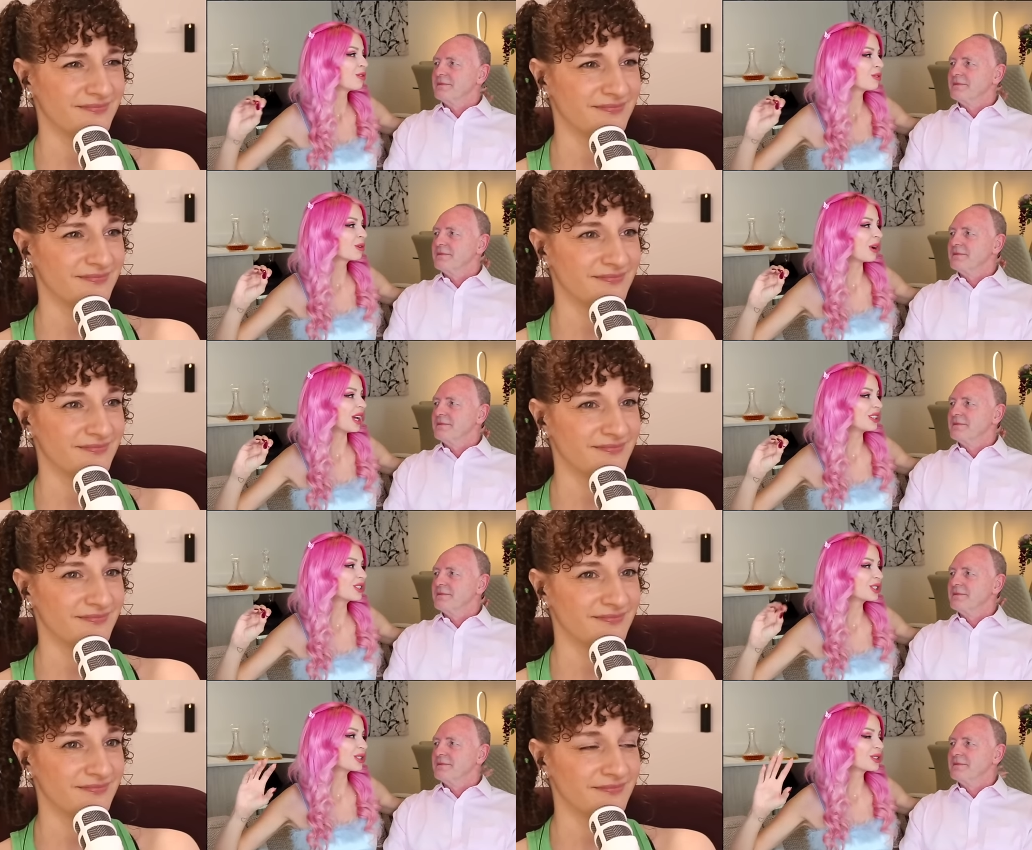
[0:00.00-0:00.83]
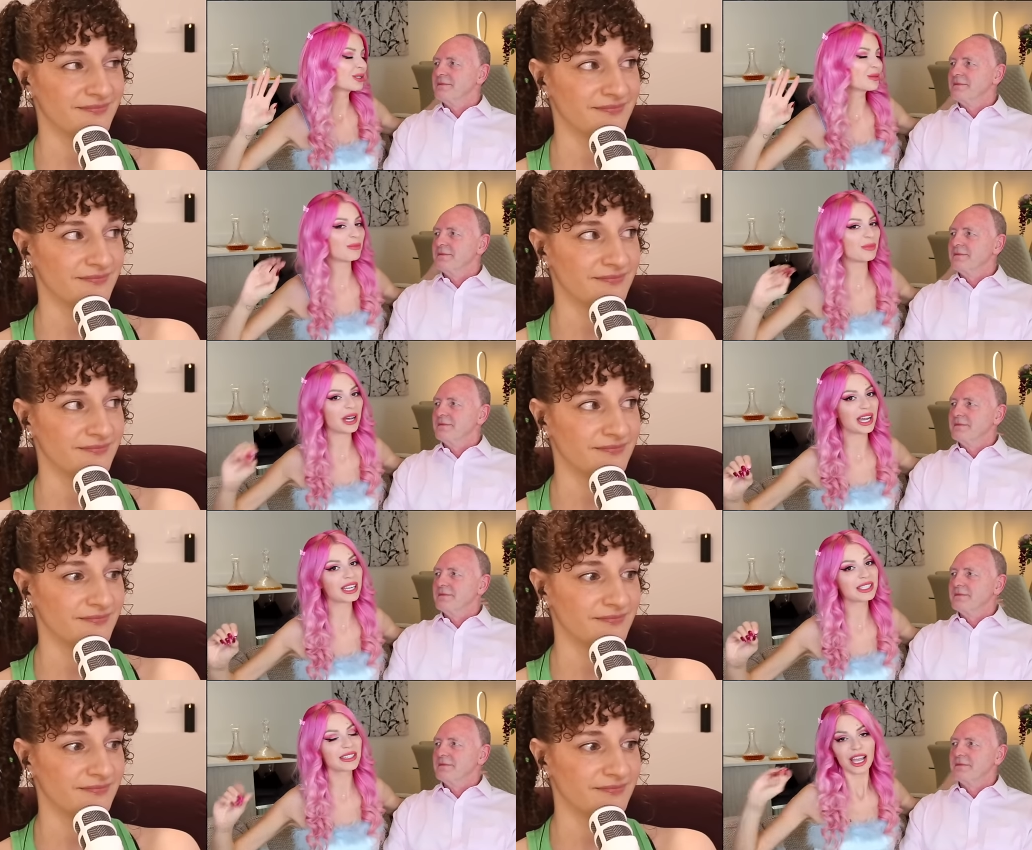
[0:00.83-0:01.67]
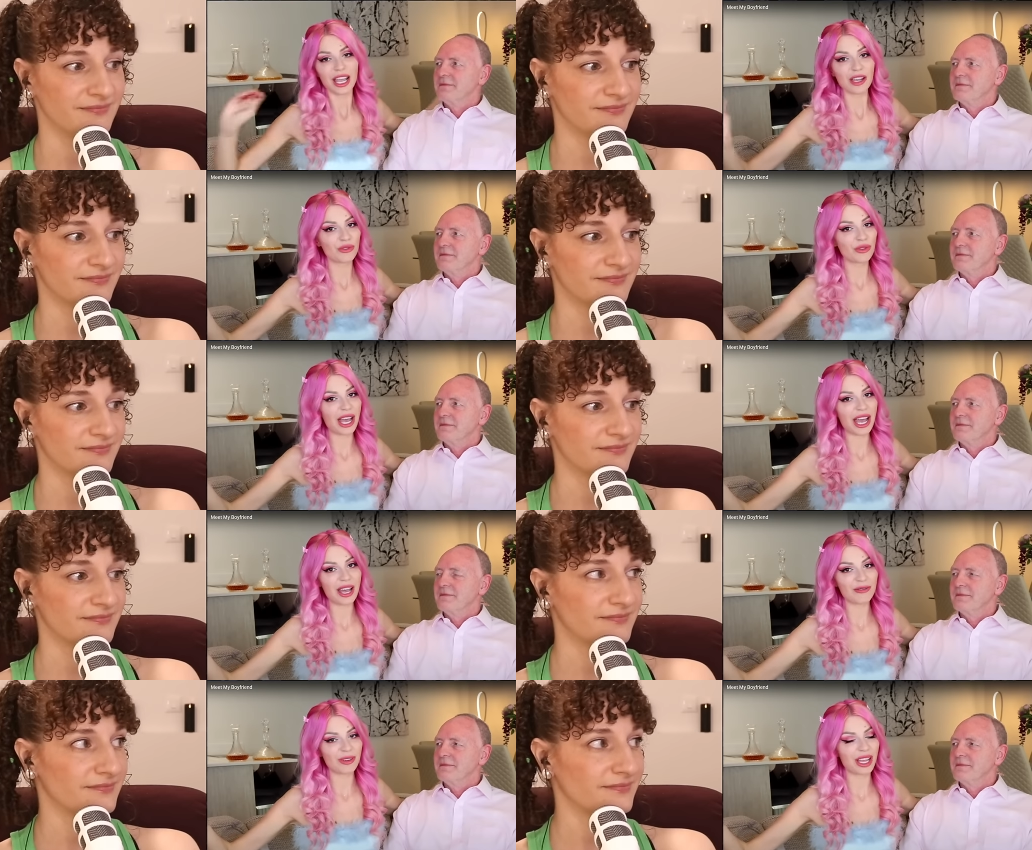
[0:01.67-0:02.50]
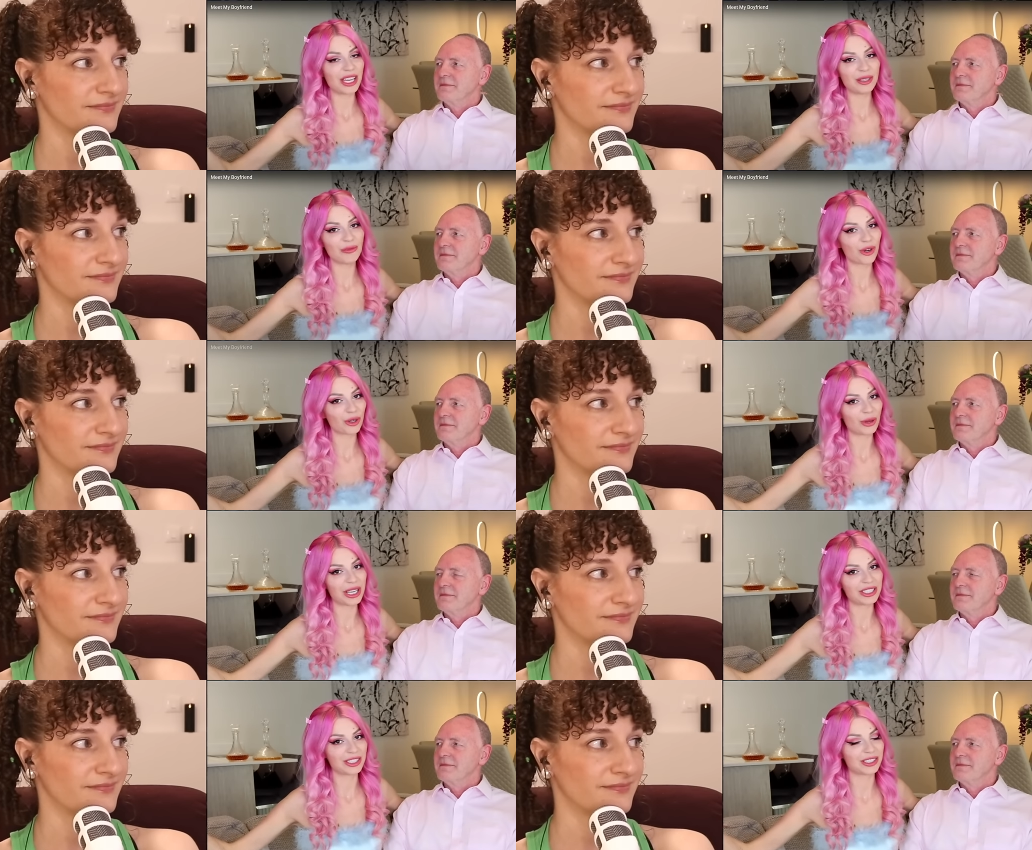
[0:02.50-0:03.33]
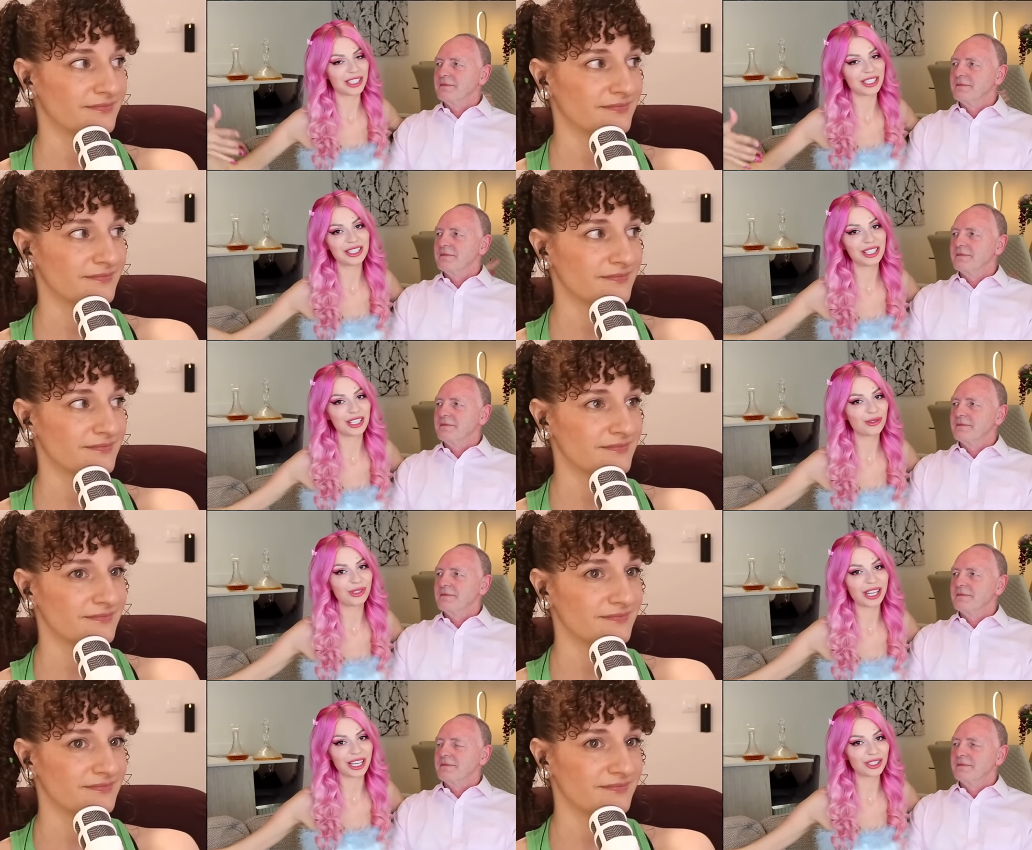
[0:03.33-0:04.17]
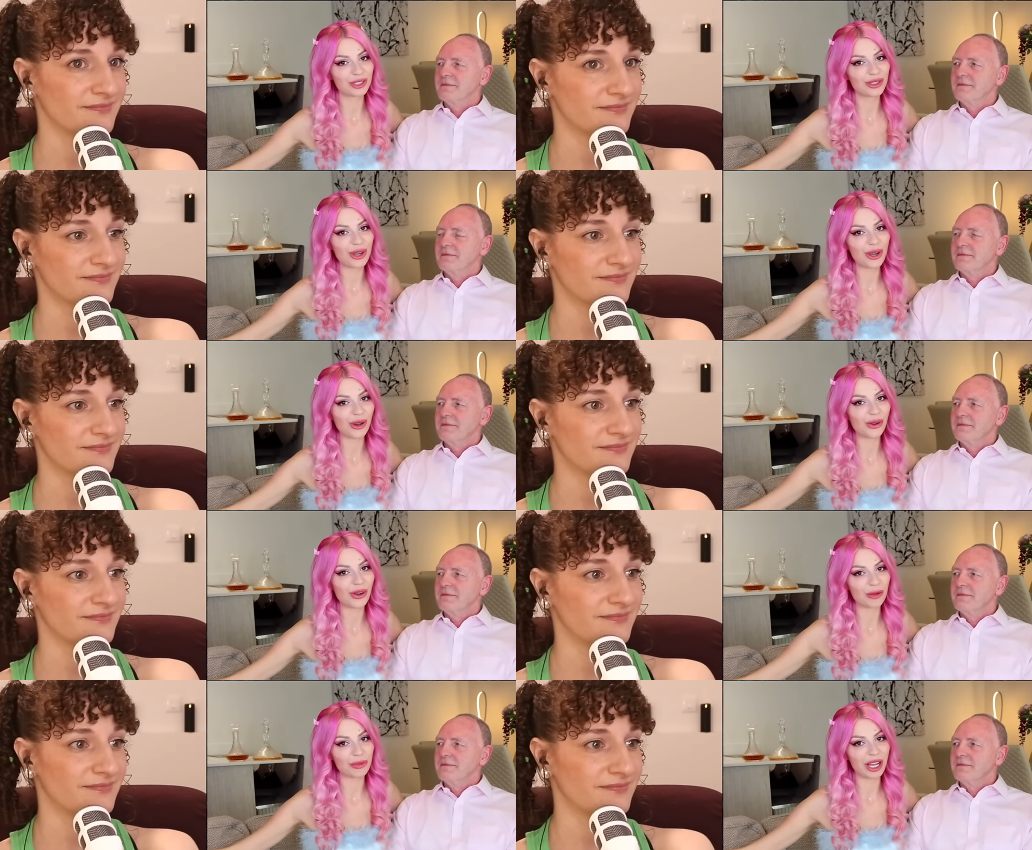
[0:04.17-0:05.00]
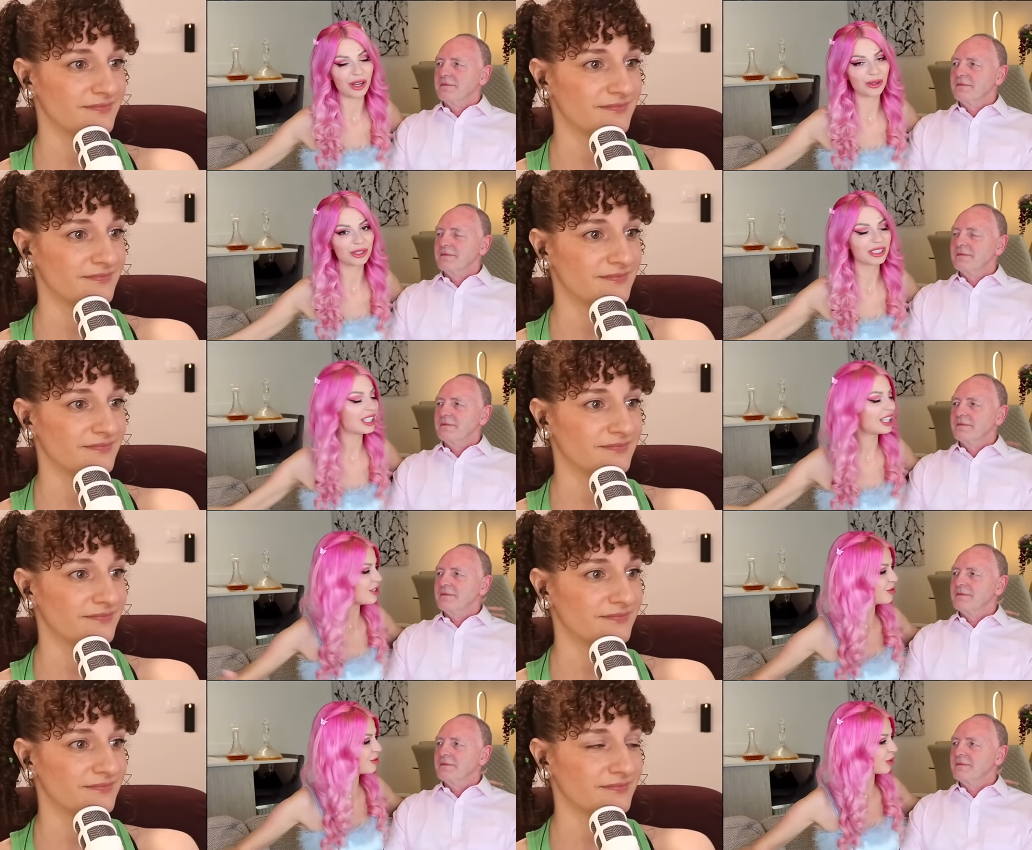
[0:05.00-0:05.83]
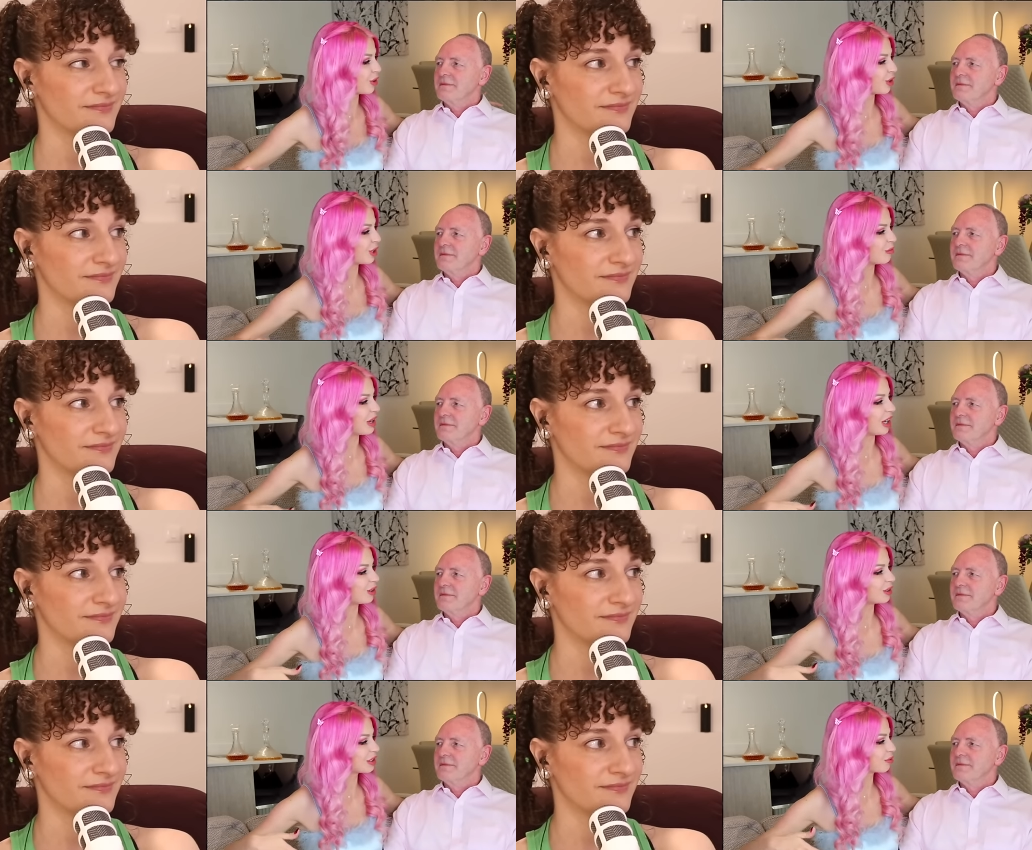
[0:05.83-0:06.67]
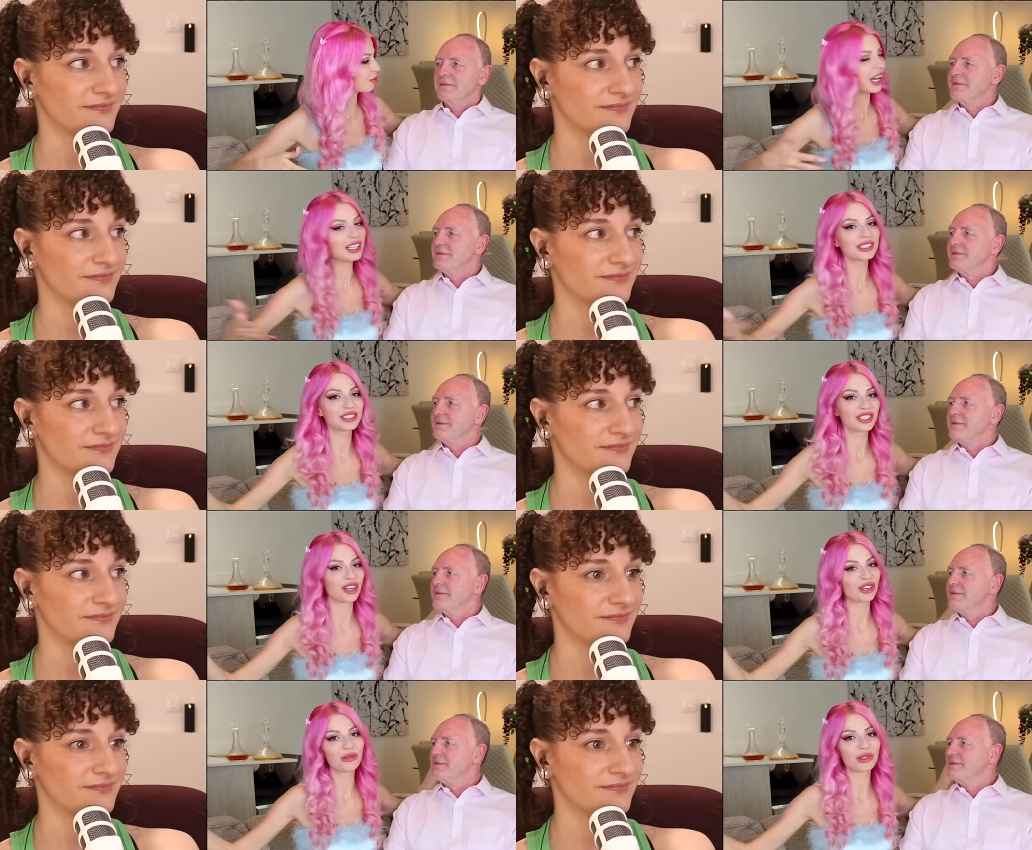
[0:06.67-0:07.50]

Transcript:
Speaker 1: of the questions, but if you have any more questions, anything you would like to know about Keith or about us, our